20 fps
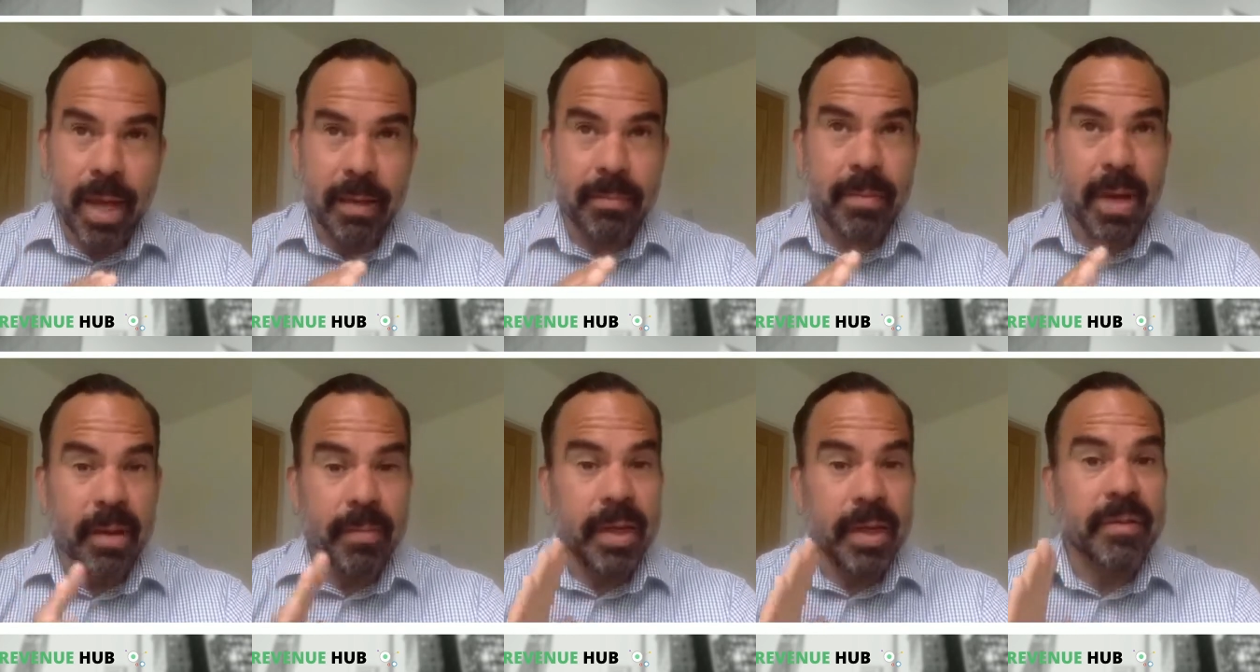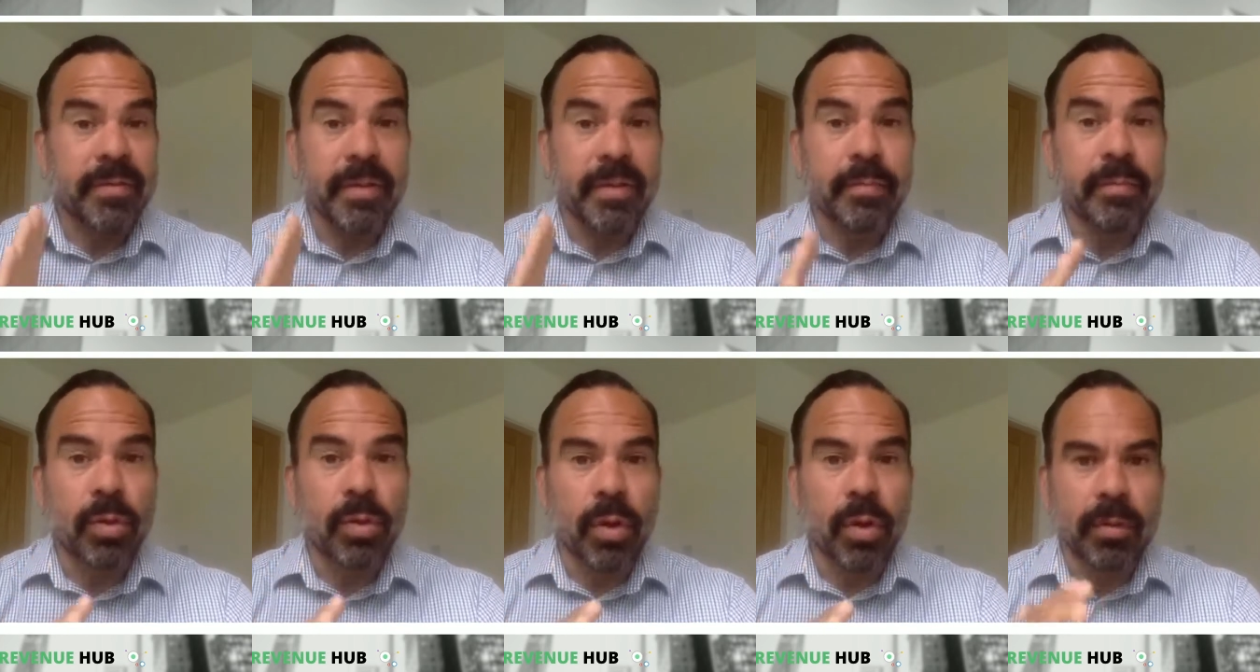maybe even
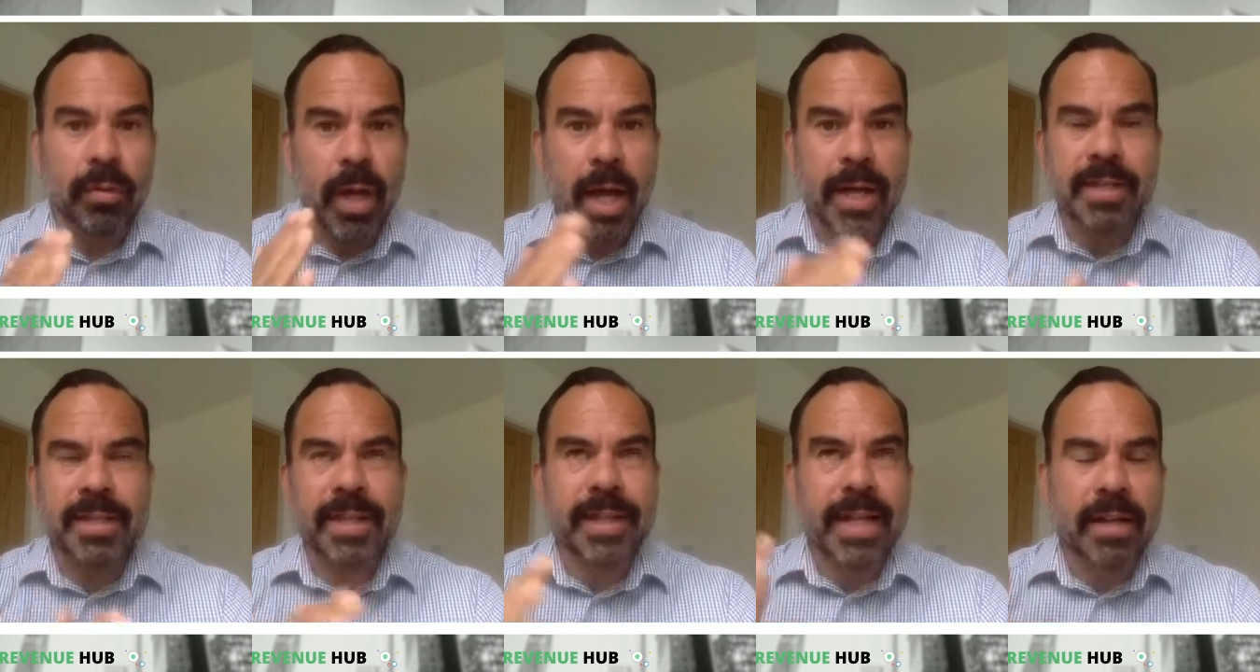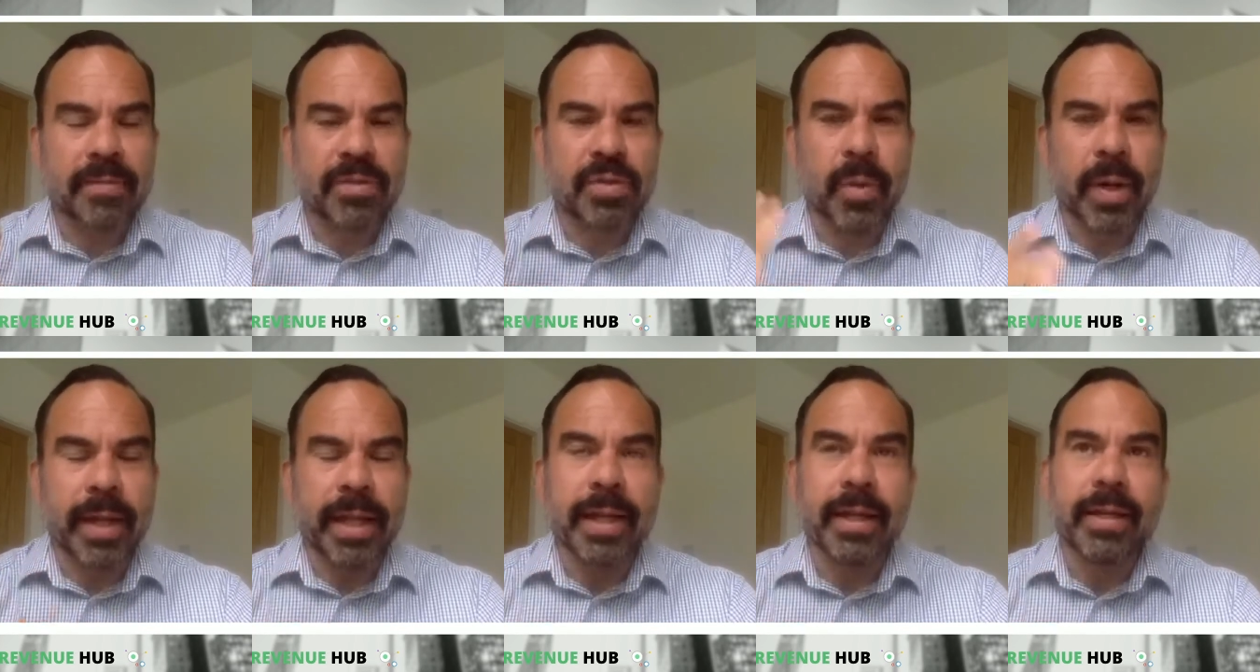more, 19 out of
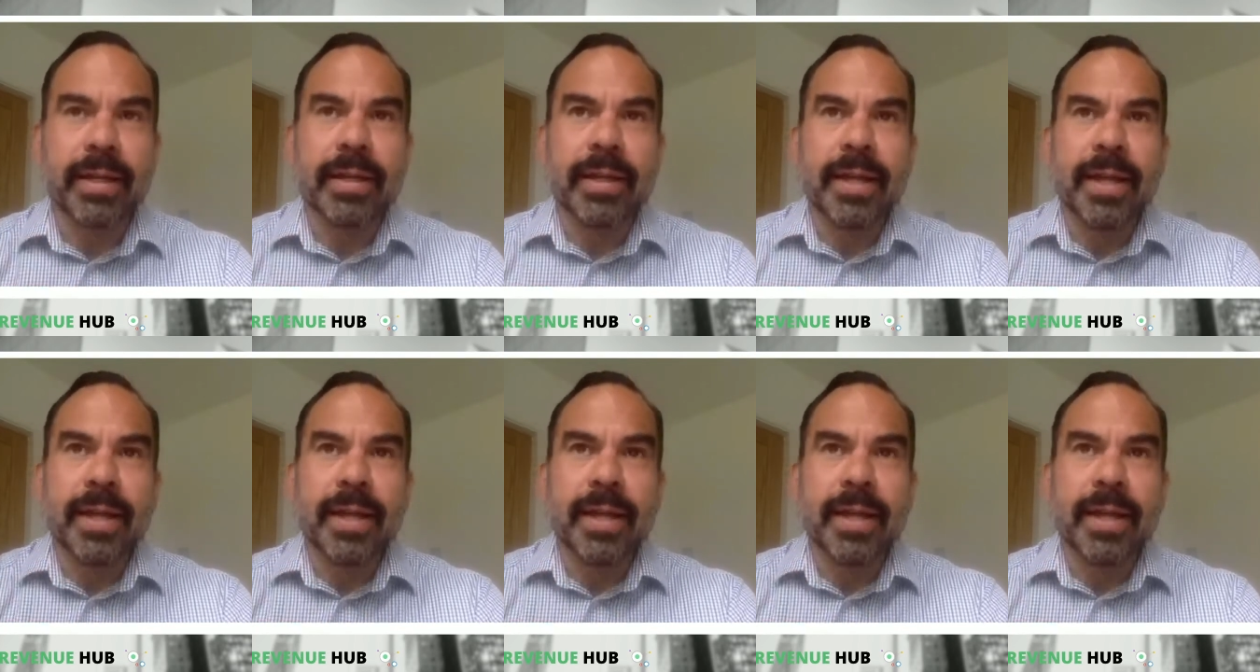20